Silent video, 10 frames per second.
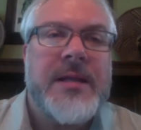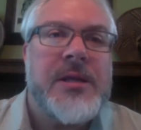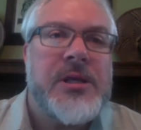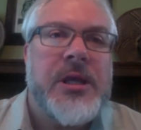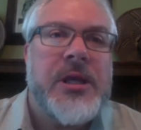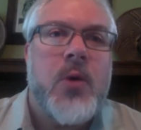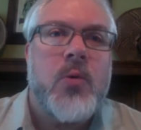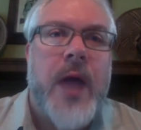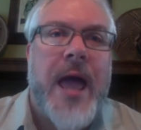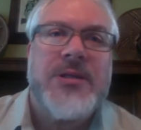you know,
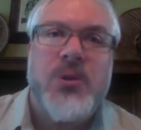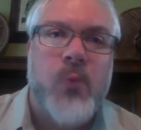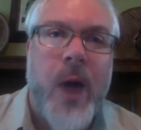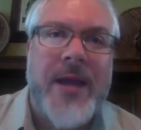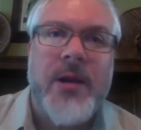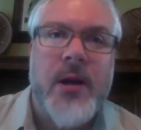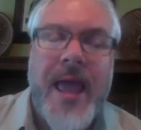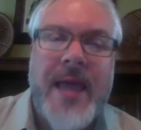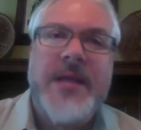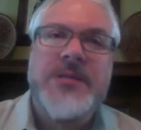as a writer
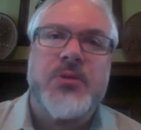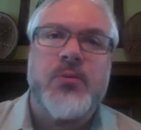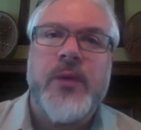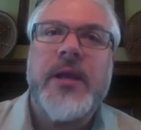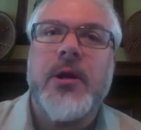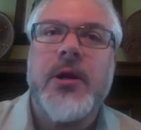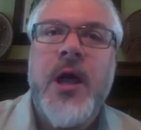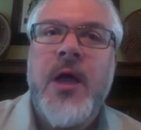and as a reader,